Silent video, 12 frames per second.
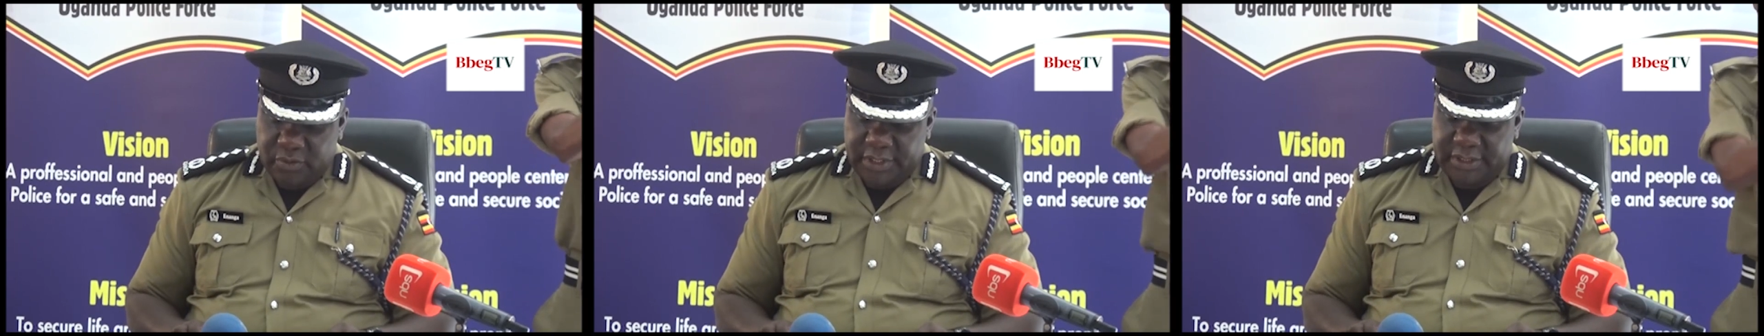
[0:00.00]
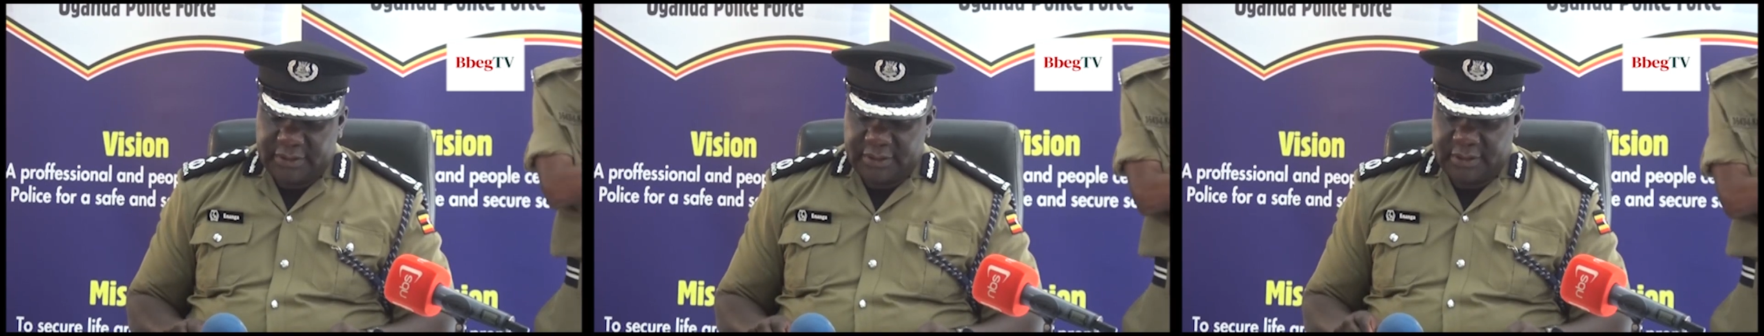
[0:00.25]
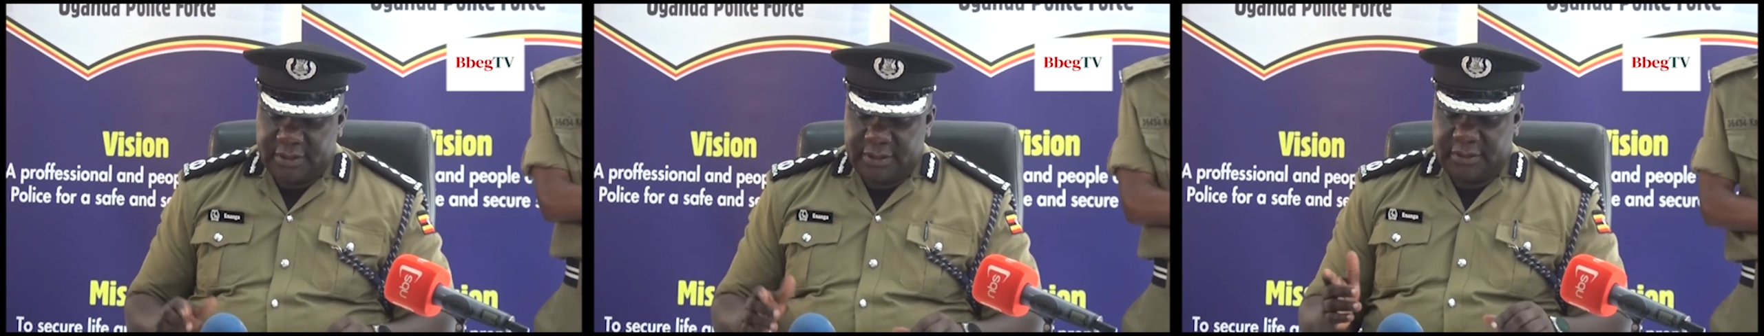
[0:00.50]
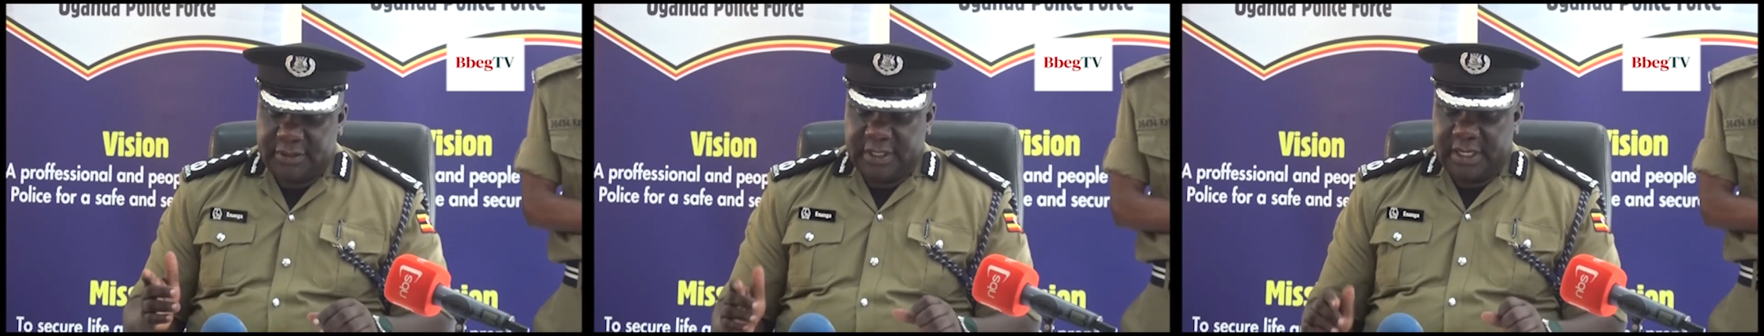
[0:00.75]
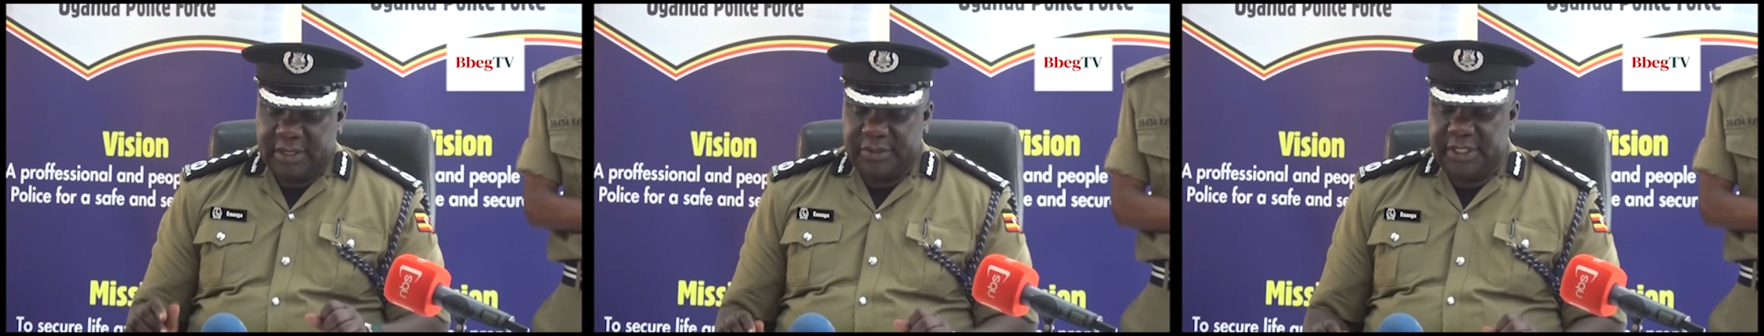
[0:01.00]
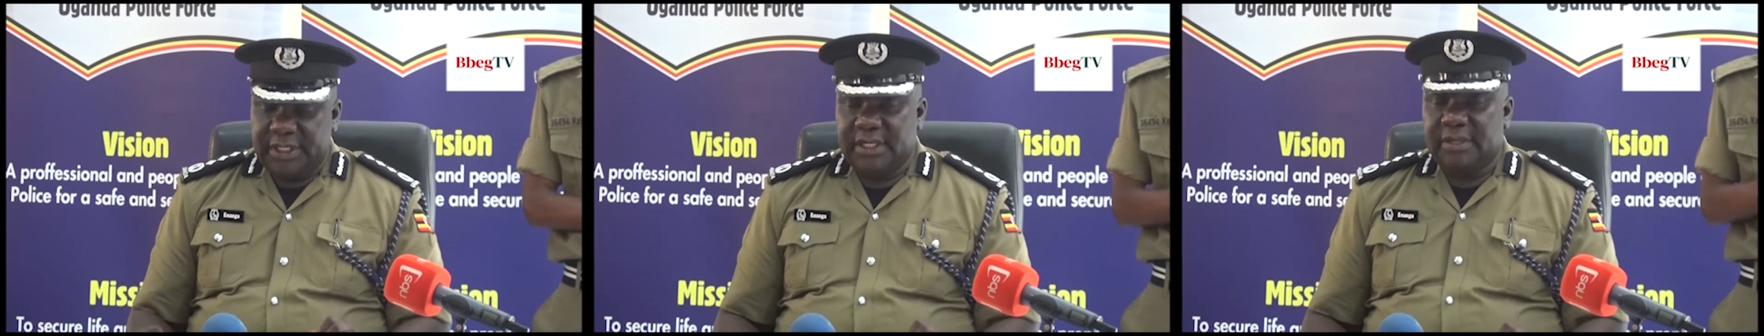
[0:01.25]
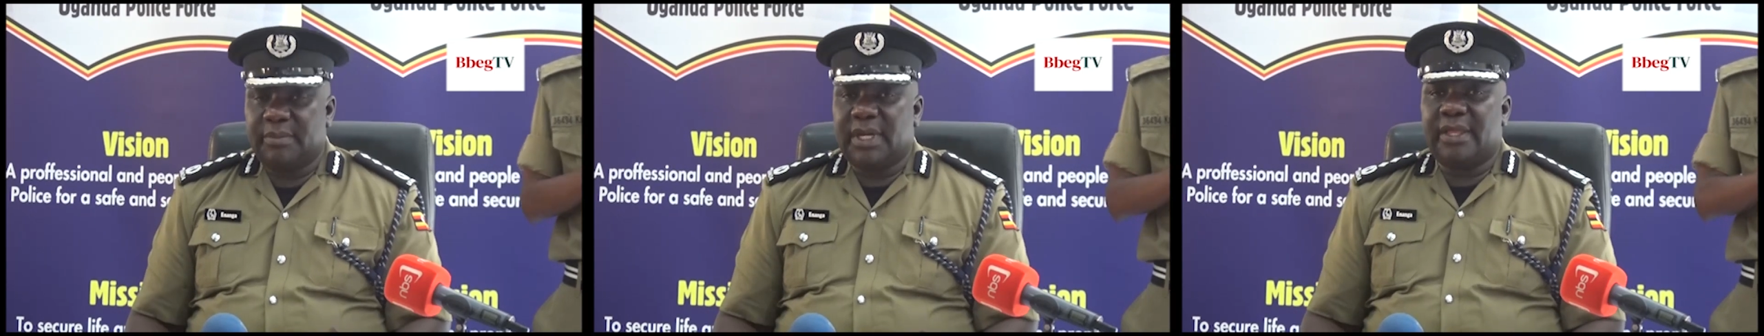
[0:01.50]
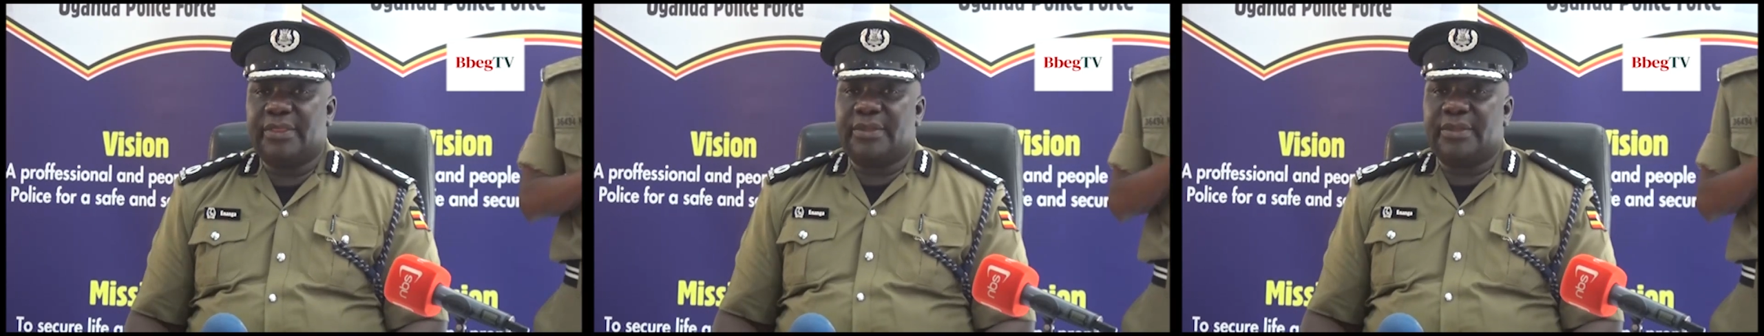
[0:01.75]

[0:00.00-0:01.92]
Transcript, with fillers: was uh, surrounded by